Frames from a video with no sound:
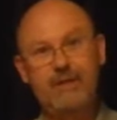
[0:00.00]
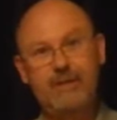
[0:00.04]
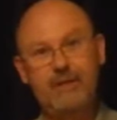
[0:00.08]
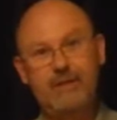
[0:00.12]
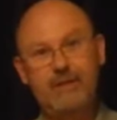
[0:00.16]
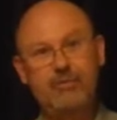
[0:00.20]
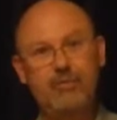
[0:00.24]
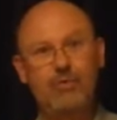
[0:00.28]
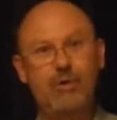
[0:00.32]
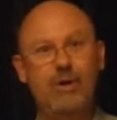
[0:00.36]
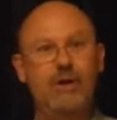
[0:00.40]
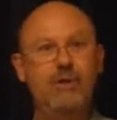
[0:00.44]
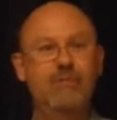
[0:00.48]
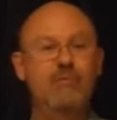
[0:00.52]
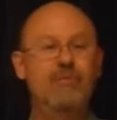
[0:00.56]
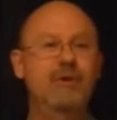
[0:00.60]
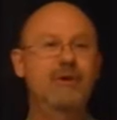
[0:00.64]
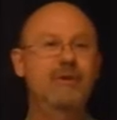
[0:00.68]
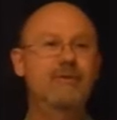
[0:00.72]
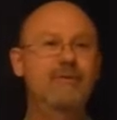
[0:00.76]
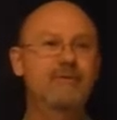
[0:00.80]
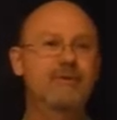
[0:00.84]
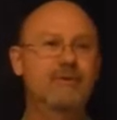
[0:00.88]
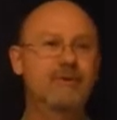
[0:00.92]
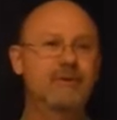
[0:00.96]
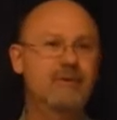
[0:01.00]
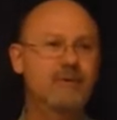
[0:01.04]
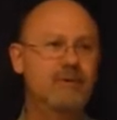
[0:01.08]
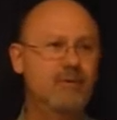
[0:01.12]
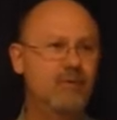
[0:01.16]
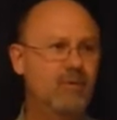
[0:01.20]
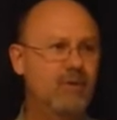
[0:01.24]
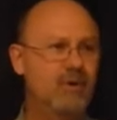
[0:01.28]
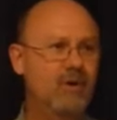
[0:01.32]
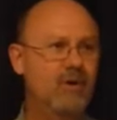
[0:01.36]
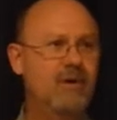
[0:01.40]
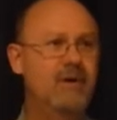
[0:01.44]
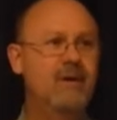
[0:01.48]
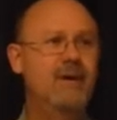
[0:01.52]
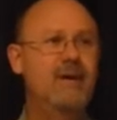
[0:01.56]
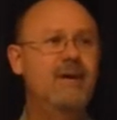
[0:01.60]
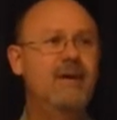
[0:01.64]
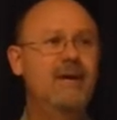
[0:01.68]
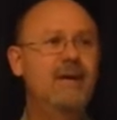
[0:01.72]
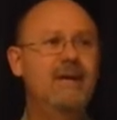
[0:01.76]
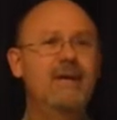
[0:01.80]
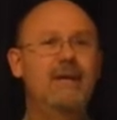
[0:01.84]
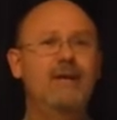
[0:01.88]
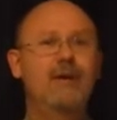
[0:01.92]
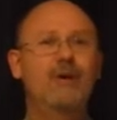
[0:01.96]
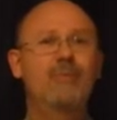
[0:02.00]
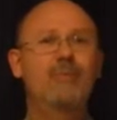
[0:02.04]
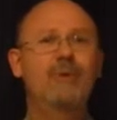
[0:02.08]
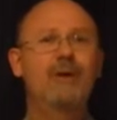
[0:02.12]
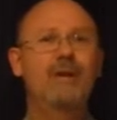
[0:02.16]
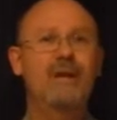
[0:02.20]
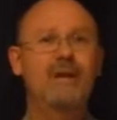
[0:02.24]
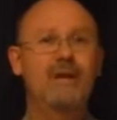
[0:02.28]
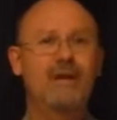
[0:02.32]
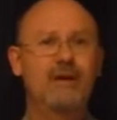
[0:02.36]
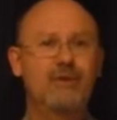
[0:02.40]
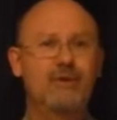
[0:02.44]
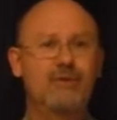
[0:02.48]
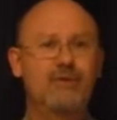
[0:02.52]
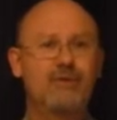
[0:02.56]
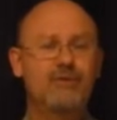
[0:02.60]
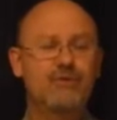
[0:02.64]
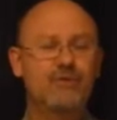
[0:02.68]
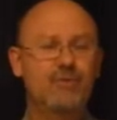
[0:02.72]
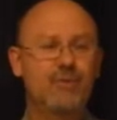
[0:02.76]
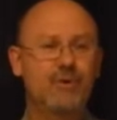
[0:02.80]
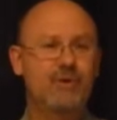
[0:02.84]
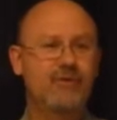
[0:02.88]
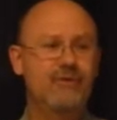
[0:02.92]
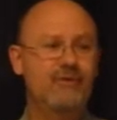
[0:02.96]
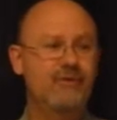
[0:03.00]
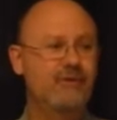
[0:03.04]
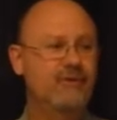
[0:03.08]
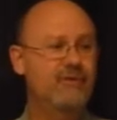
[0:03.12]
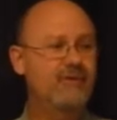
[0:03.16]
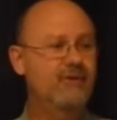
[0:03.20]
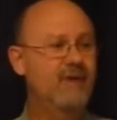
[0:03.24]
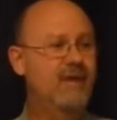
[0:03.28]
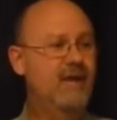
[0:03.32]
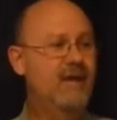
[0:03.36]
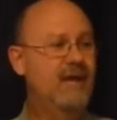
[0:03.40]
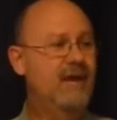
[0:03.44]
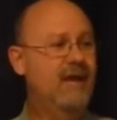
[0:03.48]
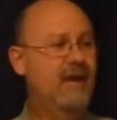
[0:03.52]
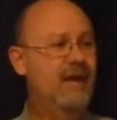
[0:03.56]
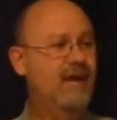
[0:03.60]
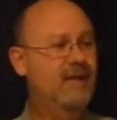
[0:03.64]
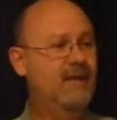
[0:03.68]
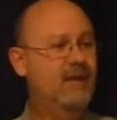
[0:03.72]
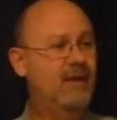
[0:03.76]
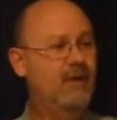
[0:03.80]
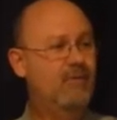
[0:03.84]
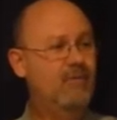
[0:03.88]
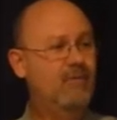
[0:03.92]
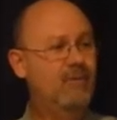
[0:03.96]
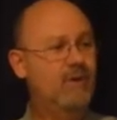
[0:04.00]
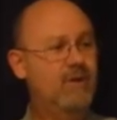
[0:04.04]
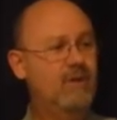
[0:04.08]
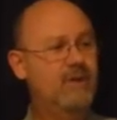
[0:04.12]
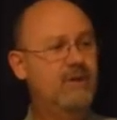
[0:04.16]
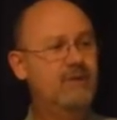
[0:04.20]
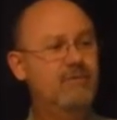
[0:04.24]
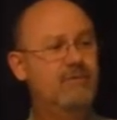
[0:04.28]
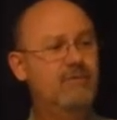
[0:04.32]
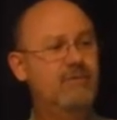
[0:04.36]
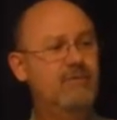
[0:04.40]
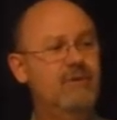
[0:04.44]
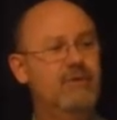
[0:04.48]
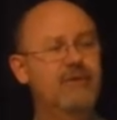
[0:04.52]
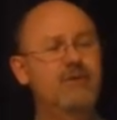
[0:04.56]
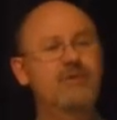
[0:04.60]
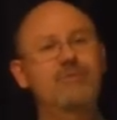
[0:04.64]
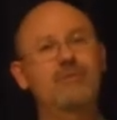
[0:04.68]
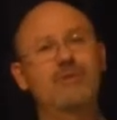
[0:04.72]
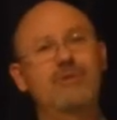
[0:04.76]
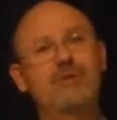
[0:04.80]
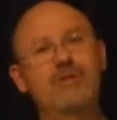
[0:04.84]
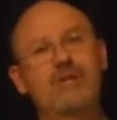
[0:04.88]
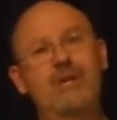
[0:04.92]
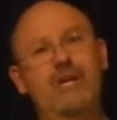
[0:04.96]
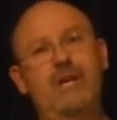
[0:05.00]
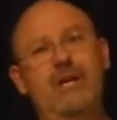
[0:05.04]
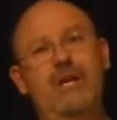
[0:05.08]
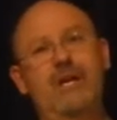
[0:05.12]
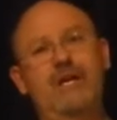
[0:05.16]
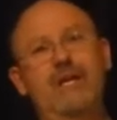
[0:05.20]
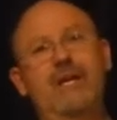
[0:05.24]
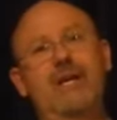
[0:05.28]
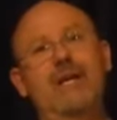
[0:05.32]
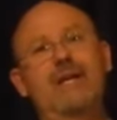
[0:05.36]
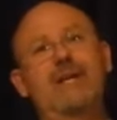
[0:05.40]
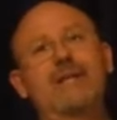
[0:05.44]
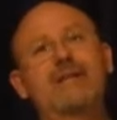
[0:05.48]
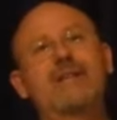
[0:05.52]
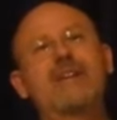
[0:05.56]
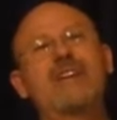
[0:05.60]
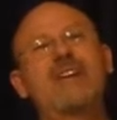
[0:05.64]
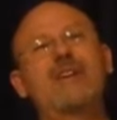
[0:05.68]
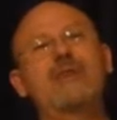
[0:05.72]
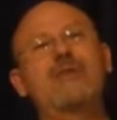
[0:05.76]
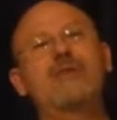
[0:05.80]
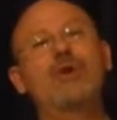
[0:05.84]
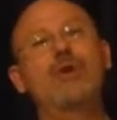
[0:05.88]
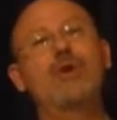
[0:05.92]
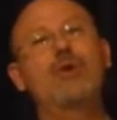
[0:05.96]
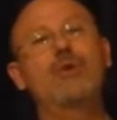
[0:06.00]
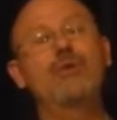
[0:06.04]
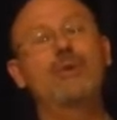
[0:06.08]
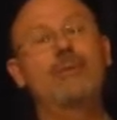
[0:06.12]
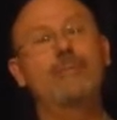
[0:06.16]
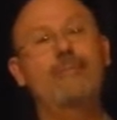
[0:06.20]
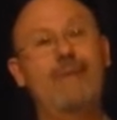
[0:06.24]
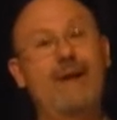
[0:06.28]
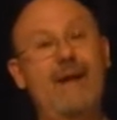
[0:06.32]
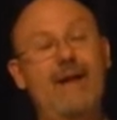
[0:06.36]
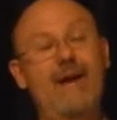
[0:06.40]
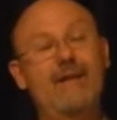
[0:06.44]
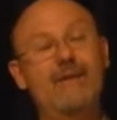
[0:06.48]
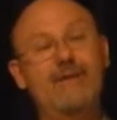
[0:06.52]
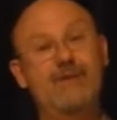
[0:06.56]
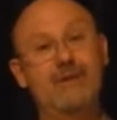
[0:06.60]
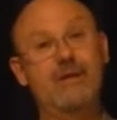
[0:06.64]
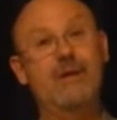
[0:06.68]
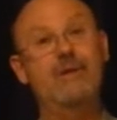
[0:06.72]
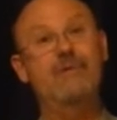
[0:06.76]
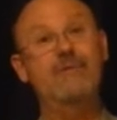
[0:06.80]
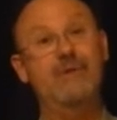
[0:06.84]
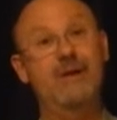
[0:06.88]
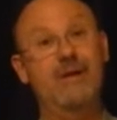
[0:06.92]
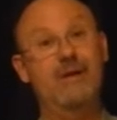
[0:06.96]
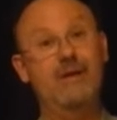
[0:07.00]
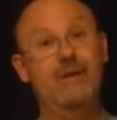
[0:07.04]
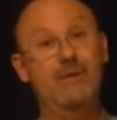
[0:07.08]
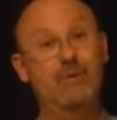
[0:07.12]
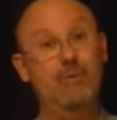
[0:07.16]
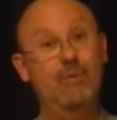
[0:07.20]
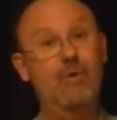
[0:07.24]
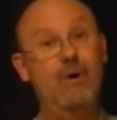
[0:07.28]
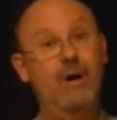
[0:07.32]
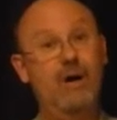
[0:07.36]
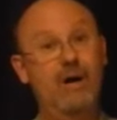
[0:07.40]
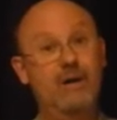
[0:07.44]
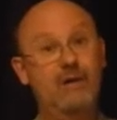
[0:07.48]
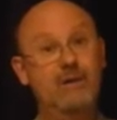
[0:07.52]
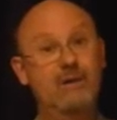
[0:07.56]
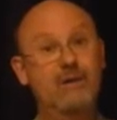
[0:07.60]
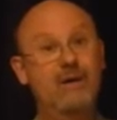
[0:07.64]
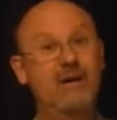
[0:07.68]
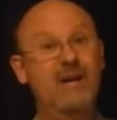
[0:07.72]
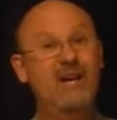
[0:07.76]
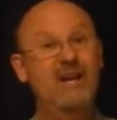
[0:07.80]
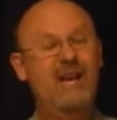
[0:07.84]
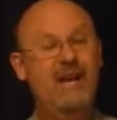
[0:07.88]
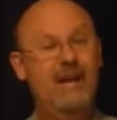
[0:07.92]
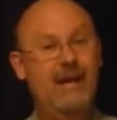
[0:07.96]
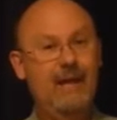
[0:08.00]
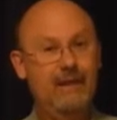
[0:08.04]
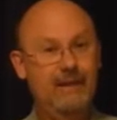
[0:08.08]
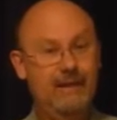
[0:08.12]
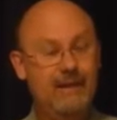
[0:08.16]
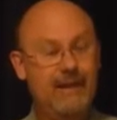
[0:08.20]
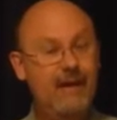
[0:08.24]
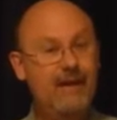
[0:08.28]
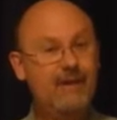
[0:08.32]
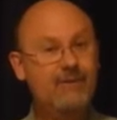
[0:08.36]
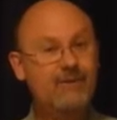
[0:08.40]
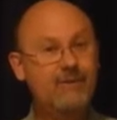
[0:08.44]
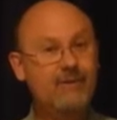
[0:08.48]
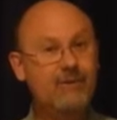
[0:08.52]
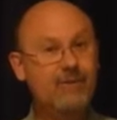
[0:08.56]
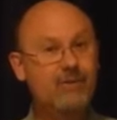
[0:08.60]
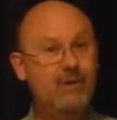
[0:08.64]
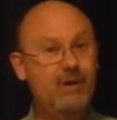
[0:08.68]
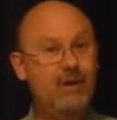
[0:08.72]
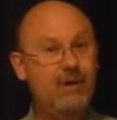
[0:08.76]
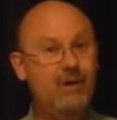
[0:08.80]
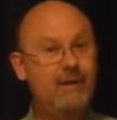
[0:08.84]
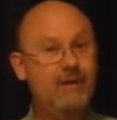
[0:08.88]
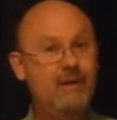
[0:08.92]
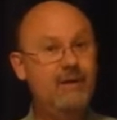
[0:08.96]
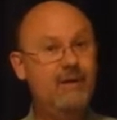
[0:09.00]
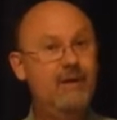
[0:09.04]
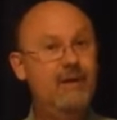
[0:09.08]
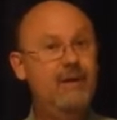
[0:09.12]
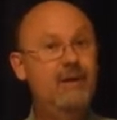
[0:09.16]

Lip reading: the Detroit River or many other sources. And they run it through this machine and it takes all the bad stuff out of the water. And that's good.